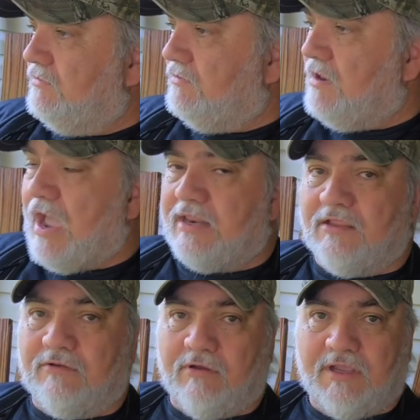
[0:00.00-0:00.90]
ninety
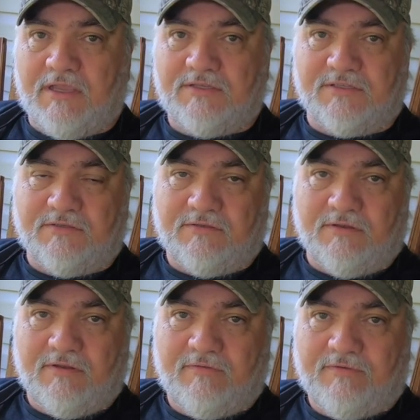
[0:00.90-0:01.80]
degrees
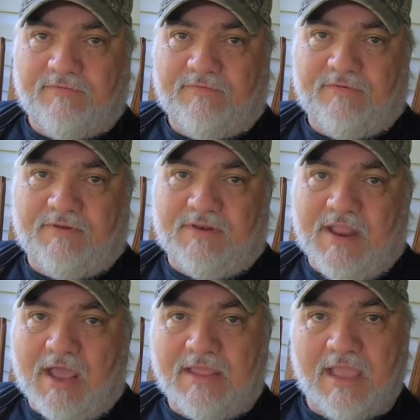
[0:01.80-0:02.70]
and
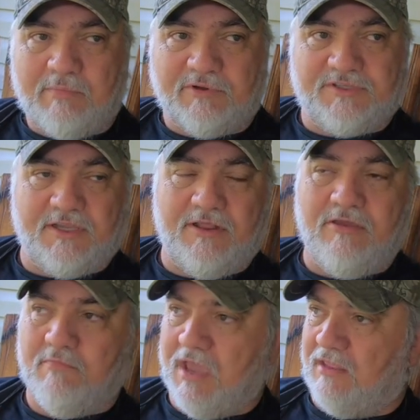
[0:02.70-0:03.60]
ninety-eight percent
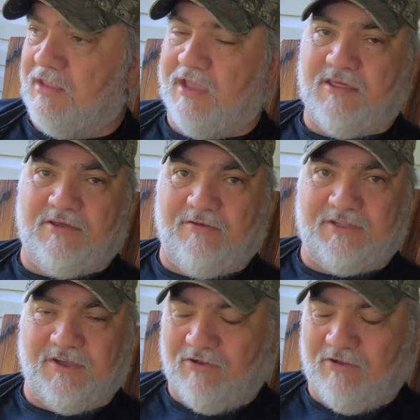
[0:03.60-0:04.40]
humidity, so it's